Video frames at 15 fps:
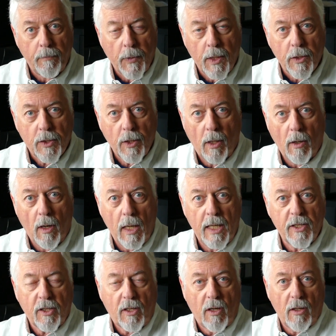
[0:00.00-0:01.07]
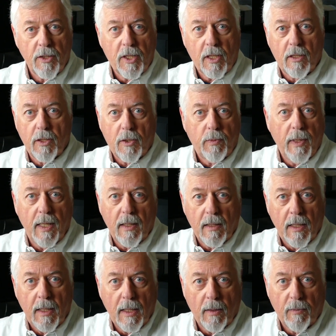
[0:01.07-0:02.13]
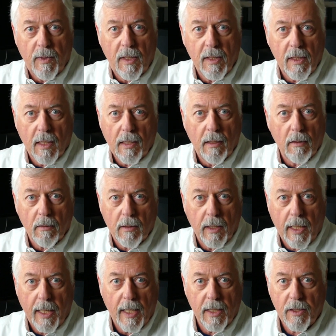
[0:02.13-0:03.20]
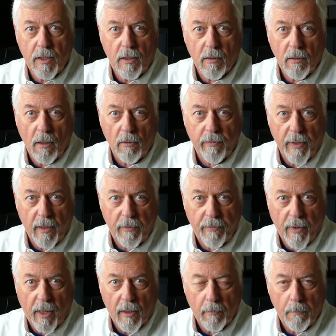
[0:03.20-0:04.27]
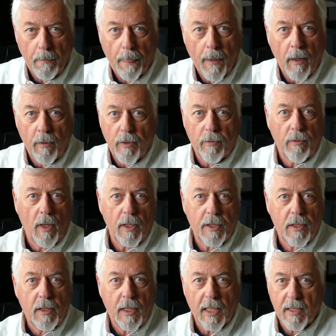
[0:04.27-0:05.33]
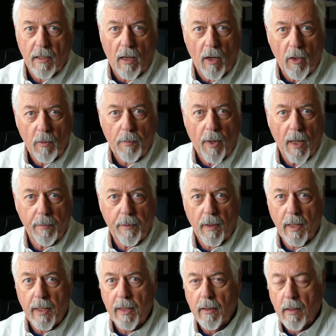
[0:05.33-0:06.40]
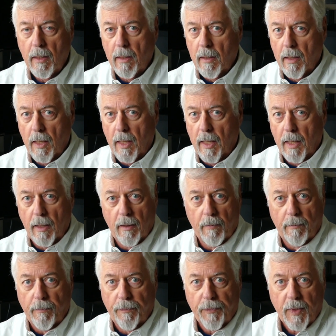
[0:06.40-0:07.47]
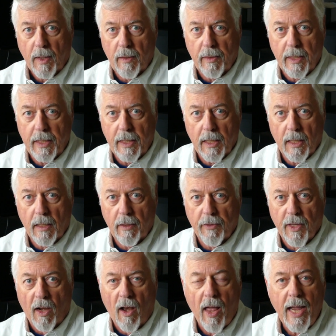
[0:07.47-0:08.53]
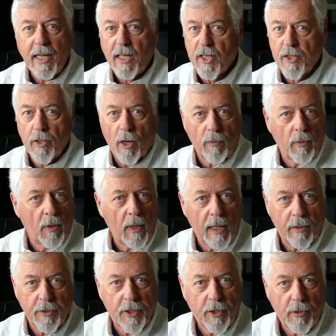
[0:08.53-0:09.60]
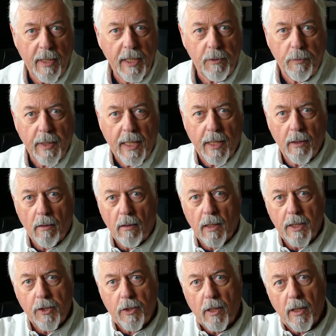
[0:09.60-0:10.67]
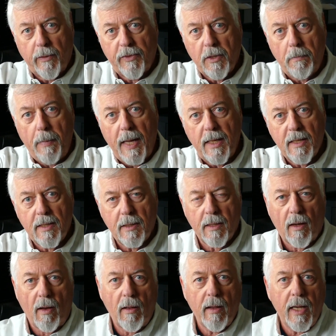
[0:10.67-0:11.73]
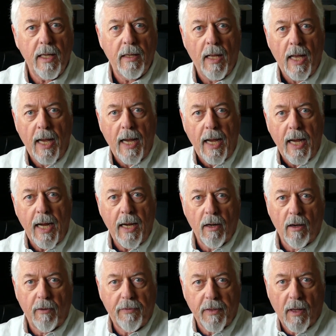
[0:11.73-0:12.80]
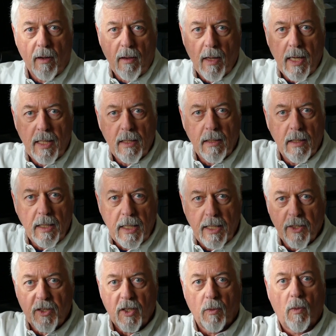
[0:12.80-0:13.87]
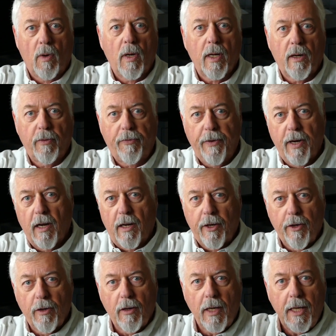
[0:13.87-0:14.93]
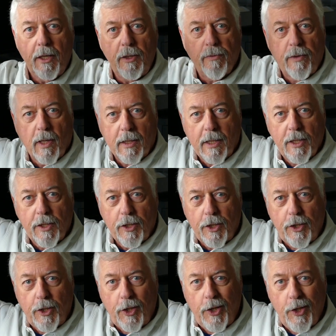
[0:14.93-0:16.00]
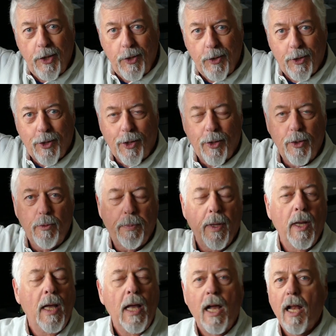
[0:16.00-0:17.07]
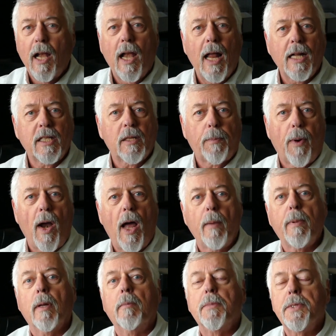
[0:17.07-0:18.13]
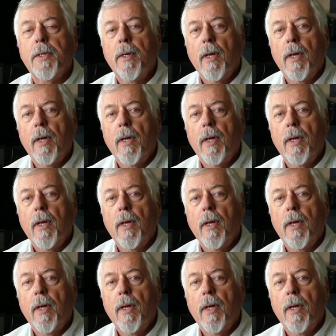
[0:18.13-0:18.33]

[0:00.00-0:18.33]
So as a consequence, we end up with these ugly looking casts that don't go very far. The rod doesn't load properly, the line does not roll out straight, we get all these curves and bends in the line, and often the line hits the water fairly early and you've got this huge loop. Lots of problems.